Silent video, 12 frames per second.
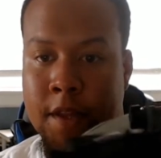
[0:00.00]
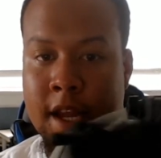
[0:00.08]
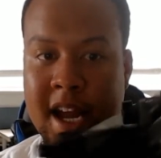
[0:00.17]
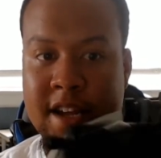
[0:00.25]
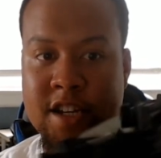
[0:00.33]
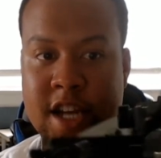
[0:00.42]

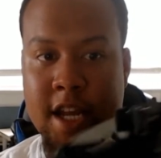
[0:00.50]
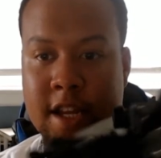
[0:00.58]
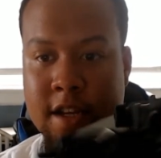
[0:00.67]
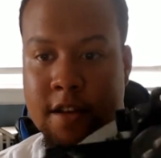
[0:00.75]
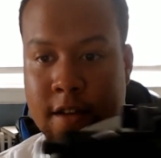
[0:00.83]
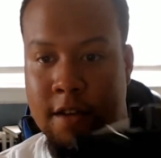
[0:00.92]
Shake it
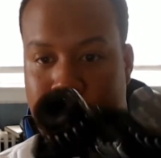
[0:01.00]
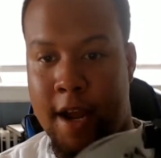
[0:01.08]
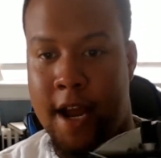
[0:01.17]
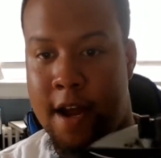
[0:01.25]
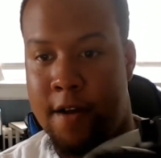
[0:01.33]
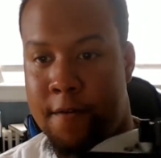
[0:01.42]

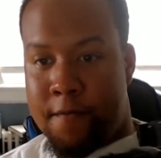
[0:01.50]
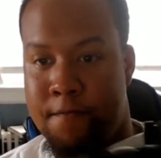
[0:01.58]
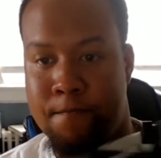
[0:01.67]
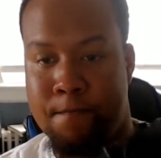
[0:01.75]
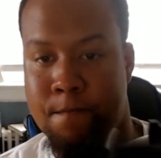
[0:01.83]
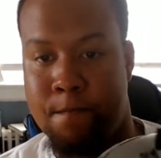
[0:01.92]
around,
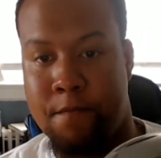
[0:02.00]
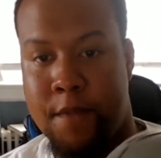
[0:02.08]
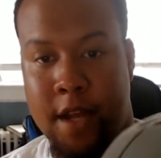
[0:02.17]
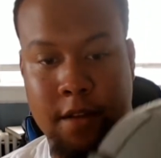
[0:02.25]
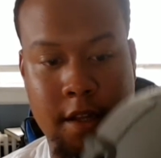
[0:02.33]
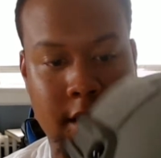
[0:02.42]

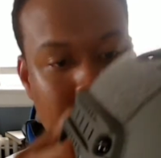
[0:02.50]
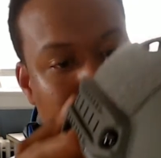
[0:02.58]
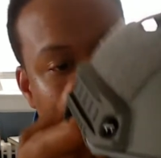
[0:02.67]
nothing.